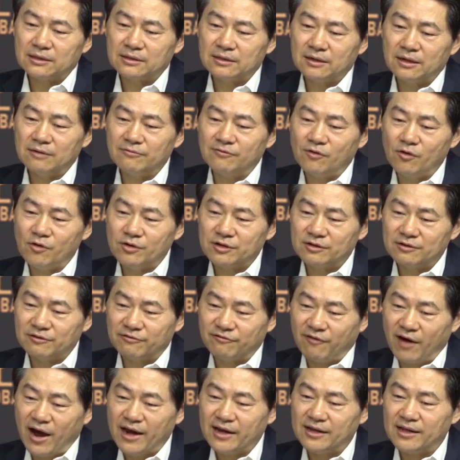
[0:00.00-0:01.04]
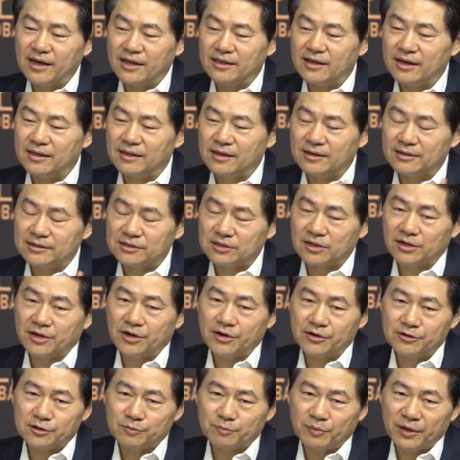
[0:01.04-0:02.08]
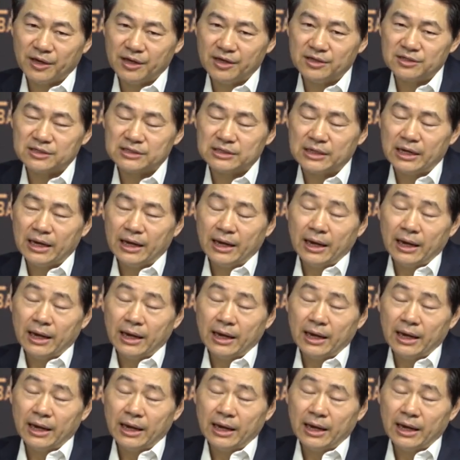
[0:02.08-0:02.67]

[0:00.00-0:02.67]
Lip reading: avoided the fight and then they secured the peace.